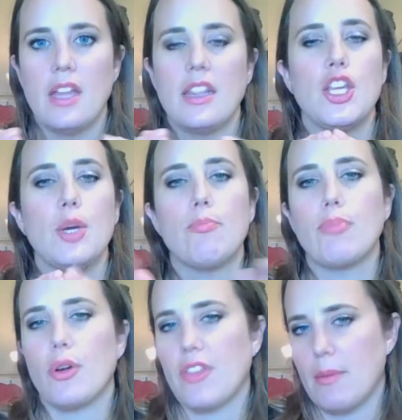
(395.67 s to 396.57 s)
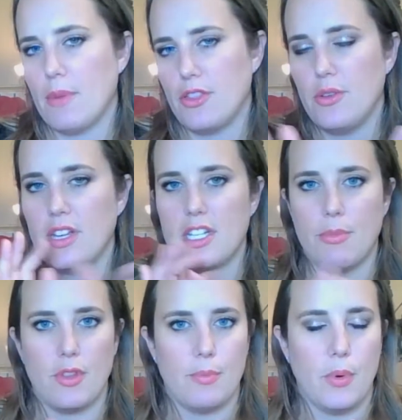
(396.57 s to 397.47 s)
like your birthday month, you get
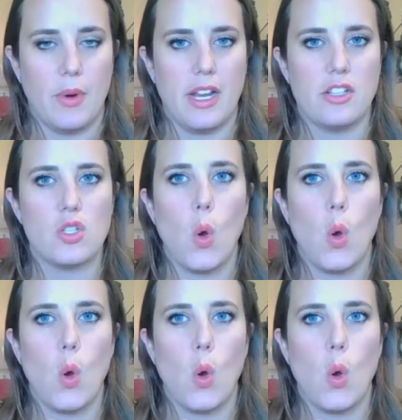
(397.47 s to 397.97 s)
double the points.